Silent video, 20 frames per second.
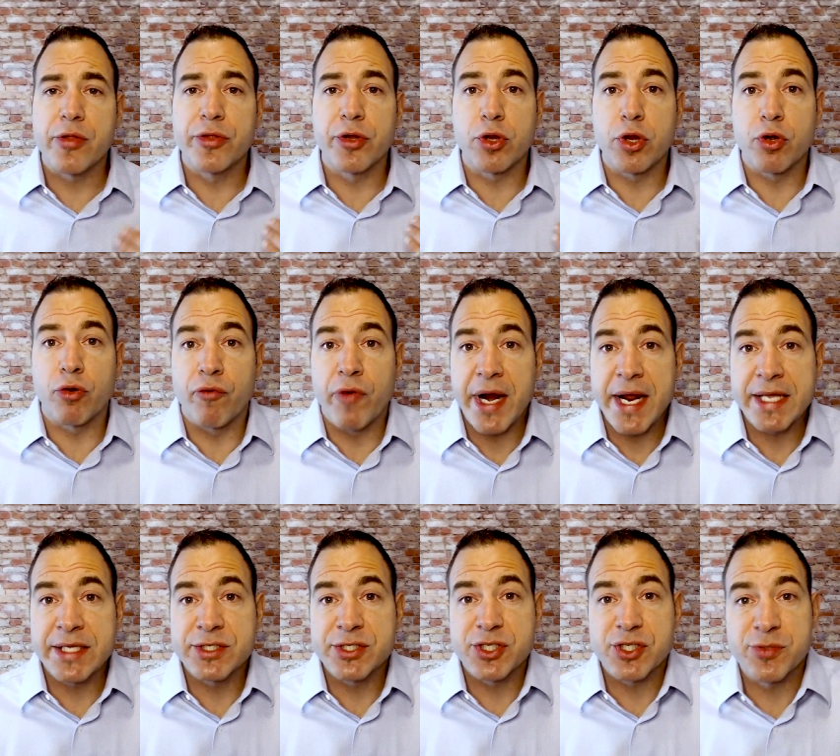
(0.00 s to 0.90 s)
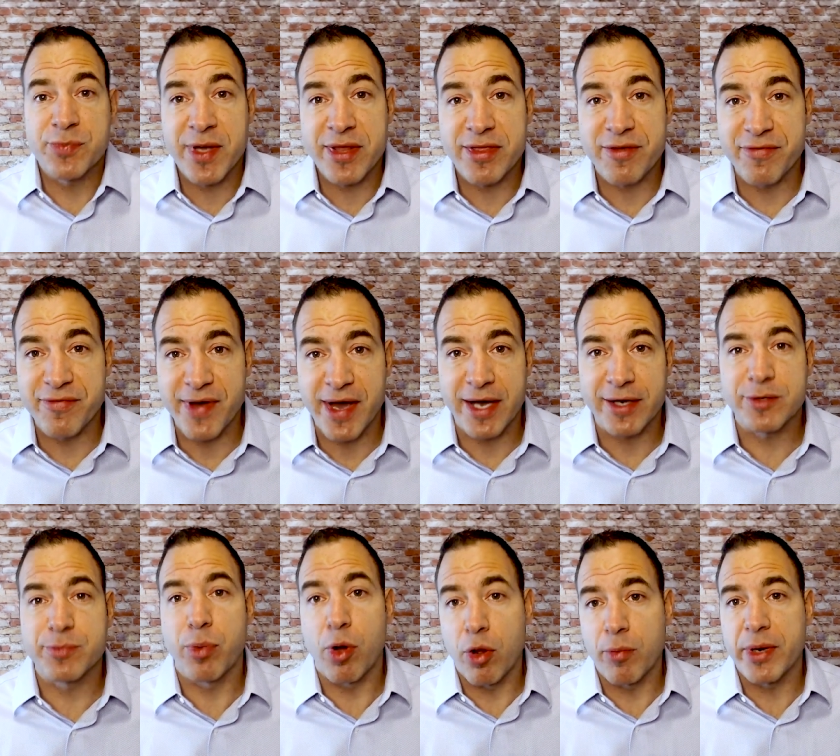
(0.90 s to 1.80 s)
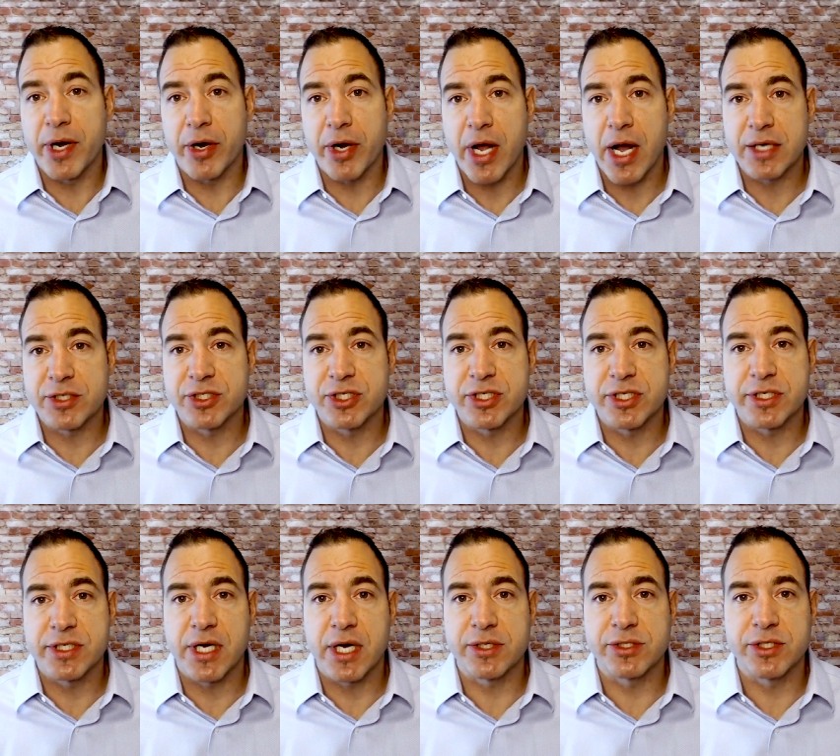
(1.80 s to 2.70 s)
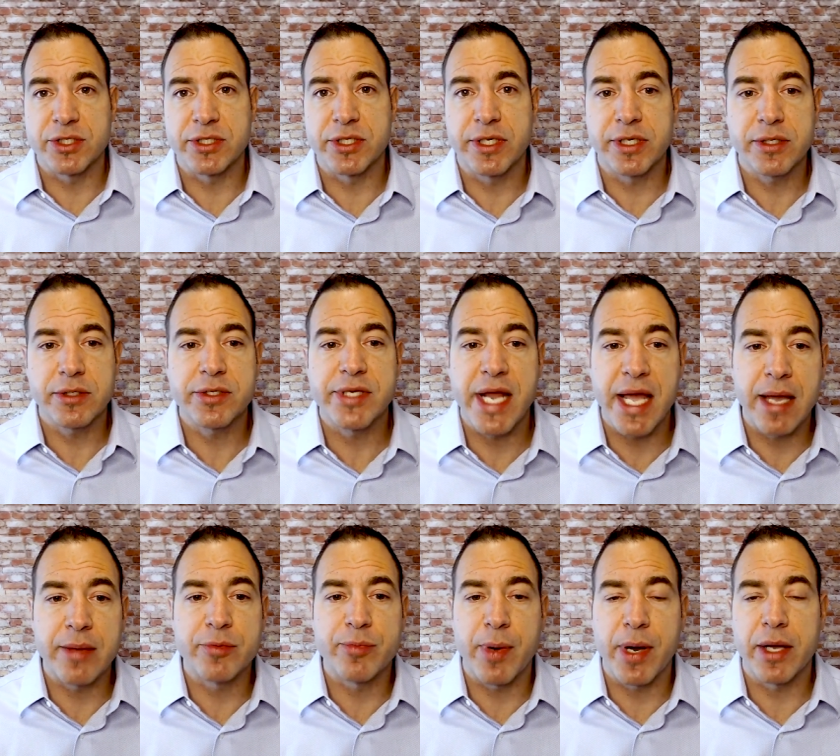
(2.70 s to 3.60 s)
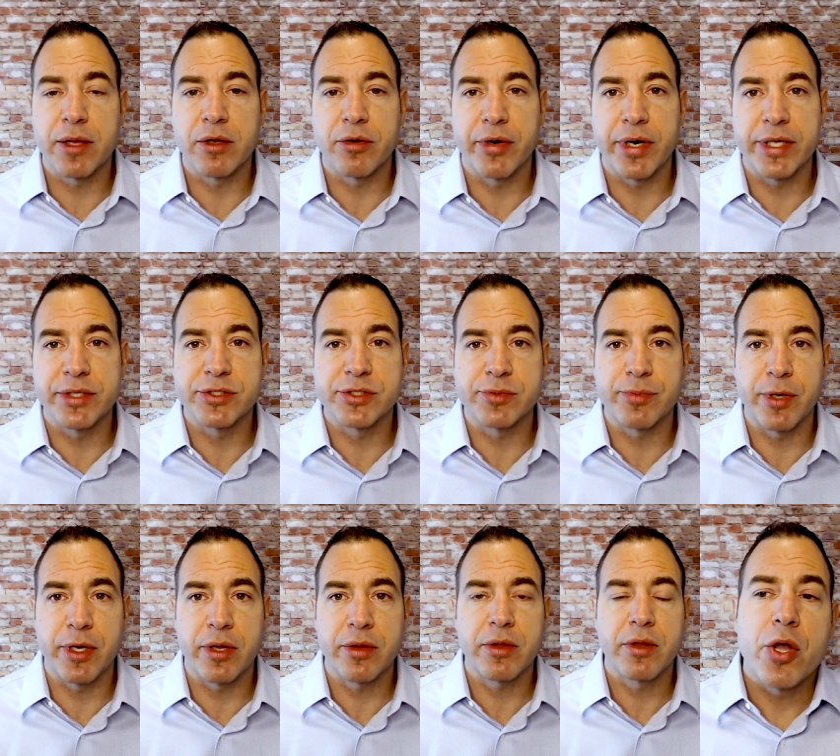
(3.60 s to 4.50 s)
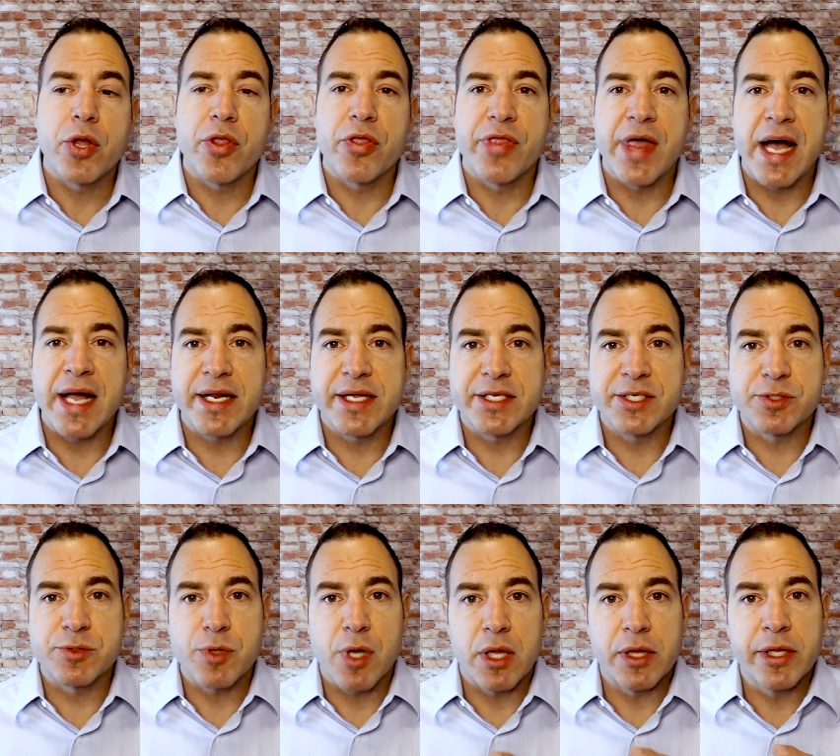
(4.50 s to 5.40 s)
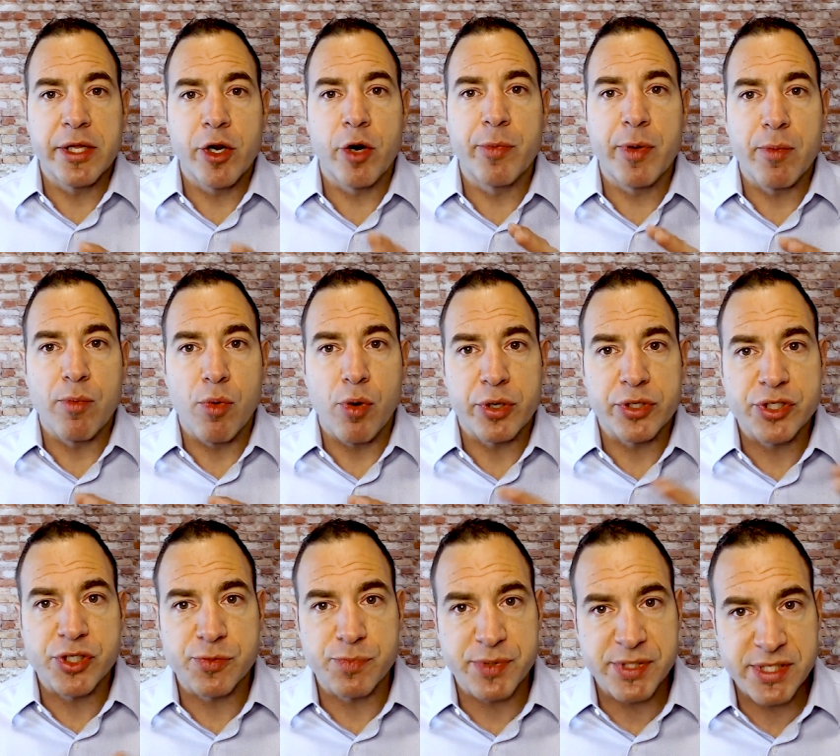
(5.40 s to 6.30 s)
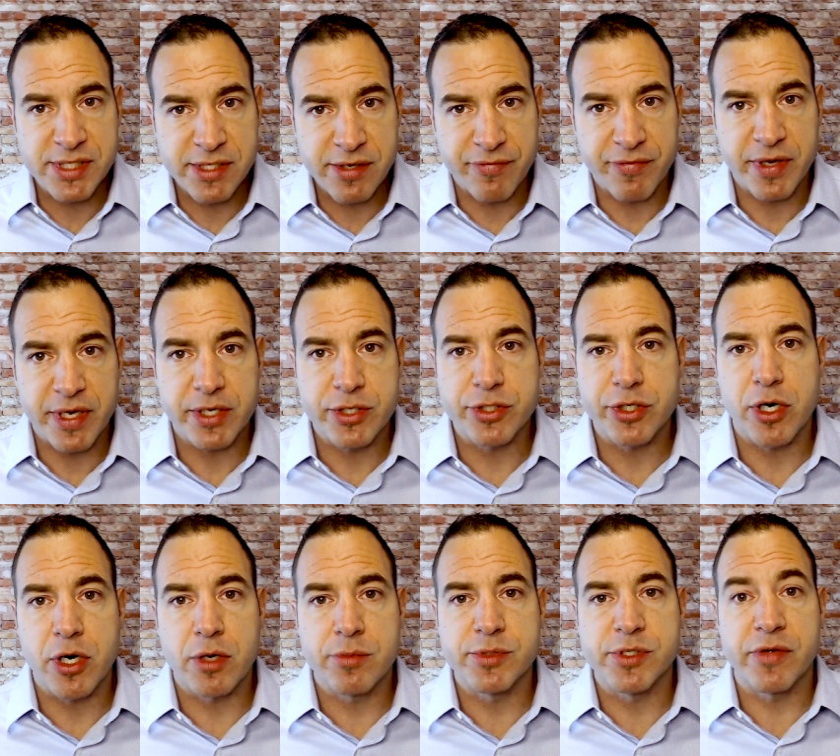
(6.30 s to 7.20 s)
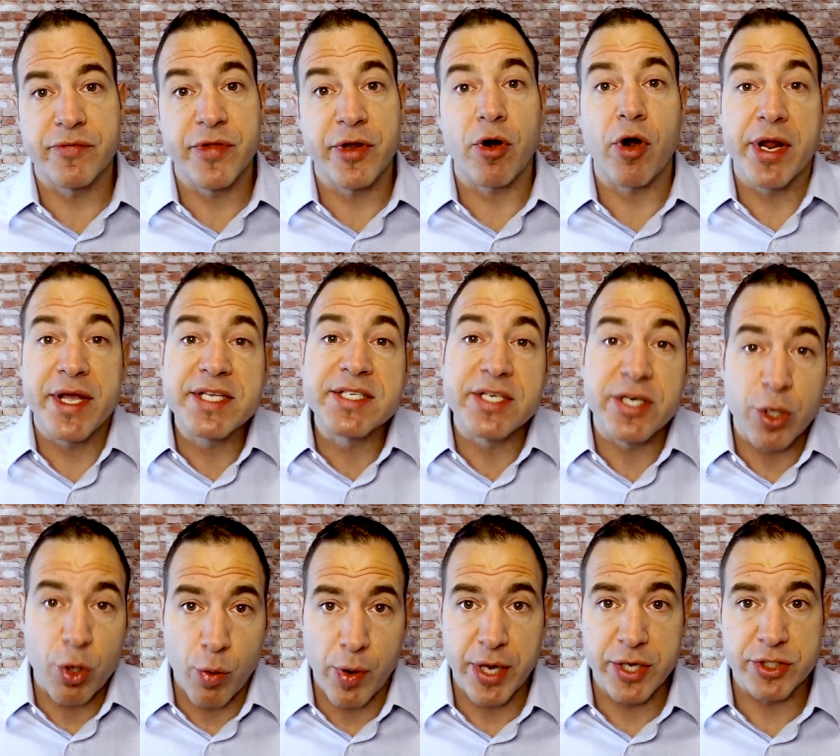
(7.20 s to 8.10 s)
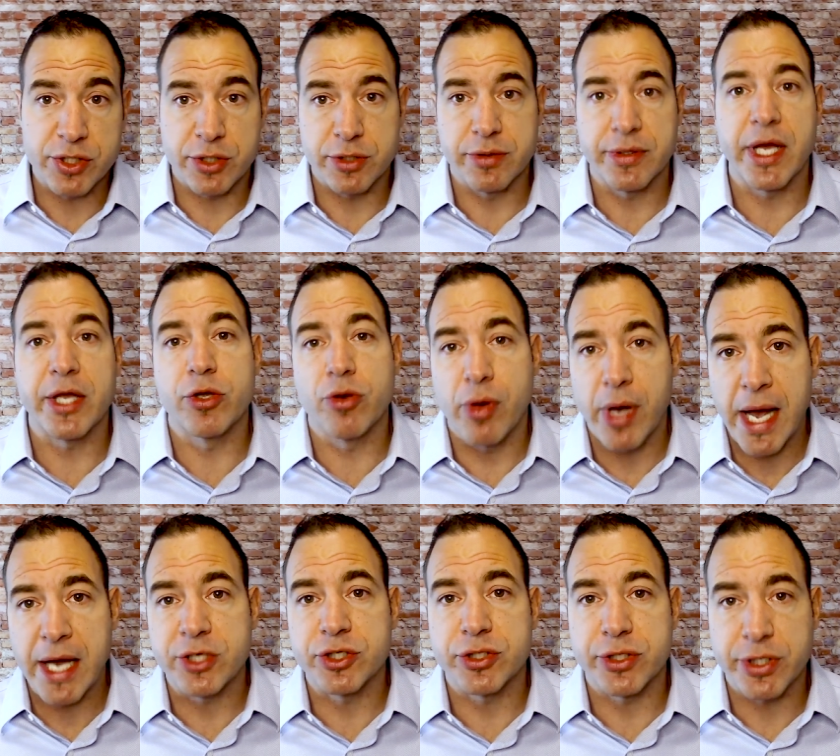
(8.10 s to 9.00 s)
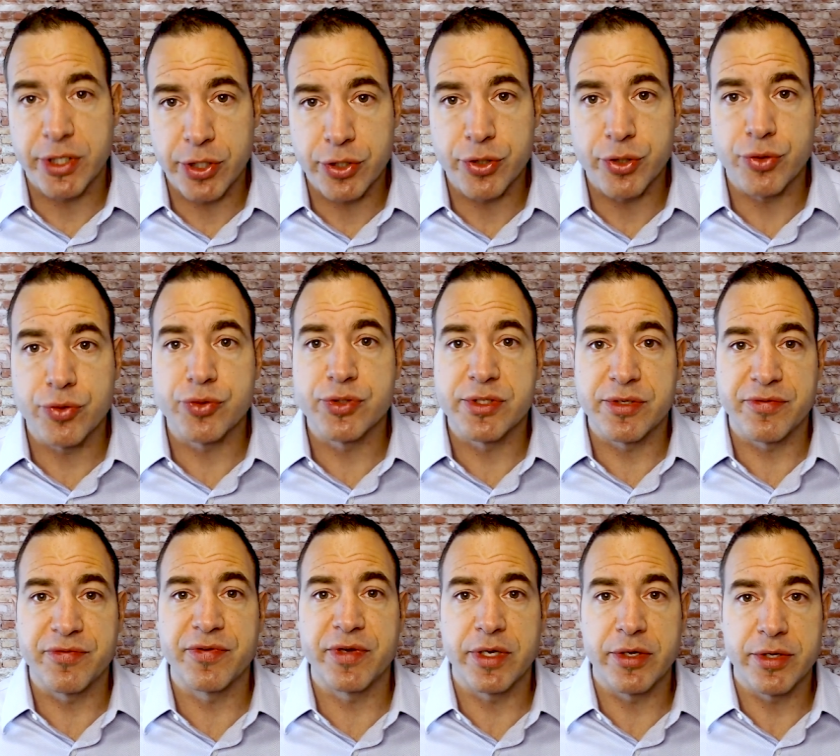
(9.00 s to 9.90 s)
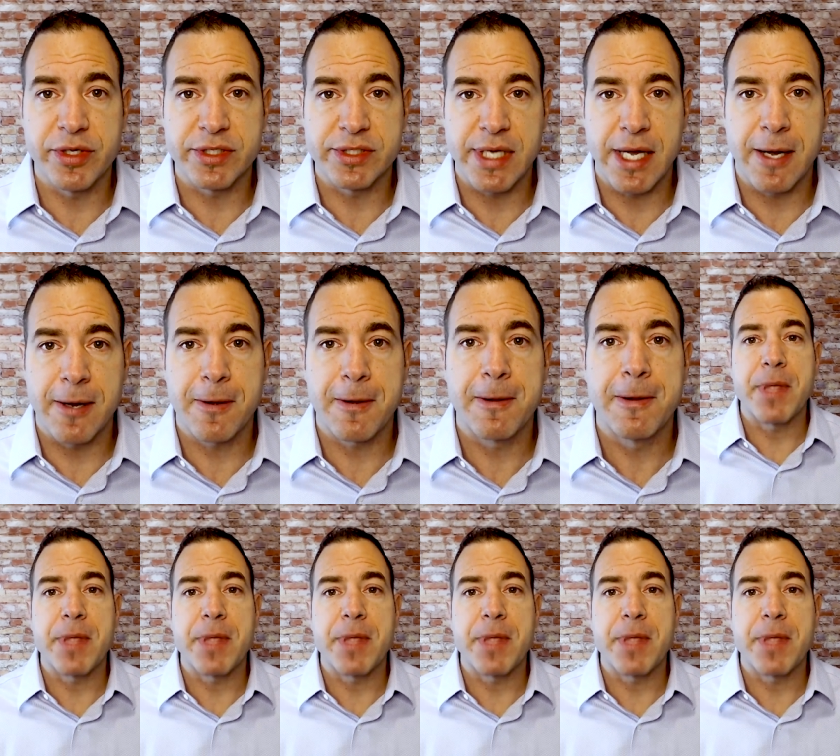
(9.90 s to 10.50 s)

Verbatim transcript: The Lorrain Smith effect, pulmonary oxygen toxicity, named by Lorrain Smith, that is a little bit more specific in terms of there is an equation that you actually can use to figure this out.